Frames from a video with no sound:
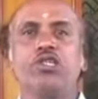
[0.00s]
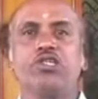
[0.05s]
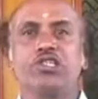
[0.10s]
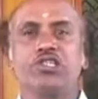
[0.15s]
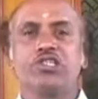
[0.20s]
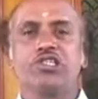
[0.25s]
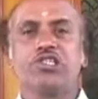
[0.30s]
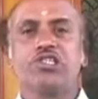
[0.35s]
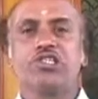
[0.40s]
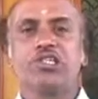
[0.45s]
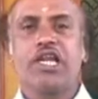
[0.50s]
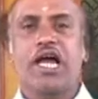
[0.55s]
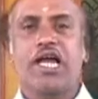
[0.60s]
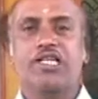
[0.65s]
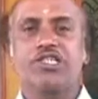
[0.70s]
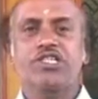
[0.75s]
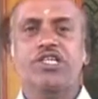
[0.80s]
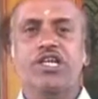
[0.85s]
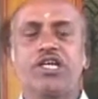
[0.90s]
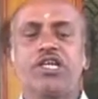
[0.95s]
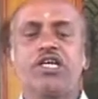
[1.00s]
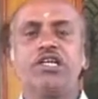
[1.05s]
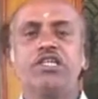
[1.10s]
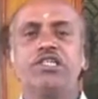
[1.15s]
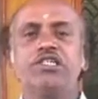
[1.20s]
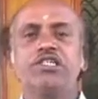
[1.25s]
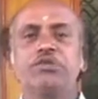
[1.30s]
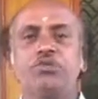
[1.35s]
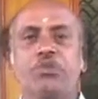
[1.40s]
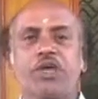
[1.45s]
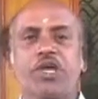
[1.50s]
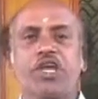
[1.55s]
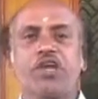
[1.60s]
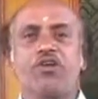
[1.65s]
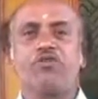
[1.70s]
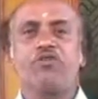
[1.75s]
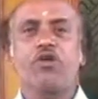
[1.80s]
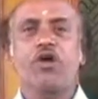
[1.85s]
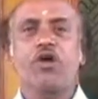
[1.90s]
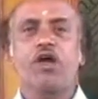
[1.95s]
This is Gnanshekar
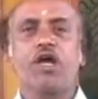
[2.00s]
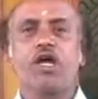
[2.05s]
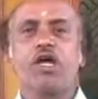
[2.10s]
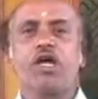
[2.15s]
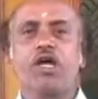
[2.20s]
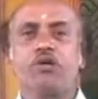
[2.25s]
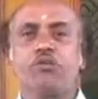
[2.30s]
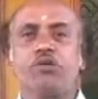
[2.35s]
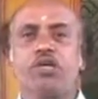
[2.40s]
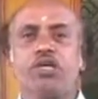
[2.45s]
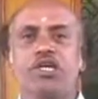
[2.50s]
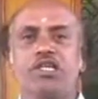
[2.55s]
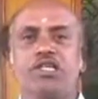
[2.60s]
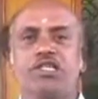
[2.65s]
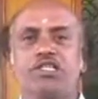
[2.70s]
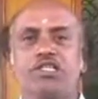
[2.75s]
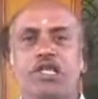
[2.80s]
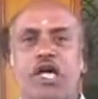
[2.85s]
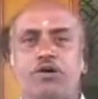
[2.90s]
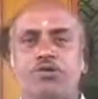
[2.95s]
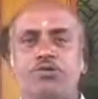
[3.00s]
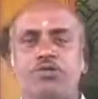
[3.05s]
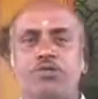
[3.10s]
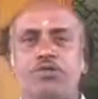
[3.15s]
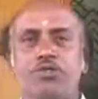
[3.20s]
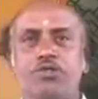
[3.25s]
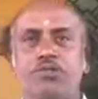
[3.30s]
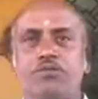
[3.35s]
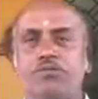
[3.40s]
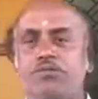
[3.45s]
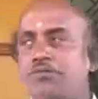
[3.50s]
speaking for Communicators House.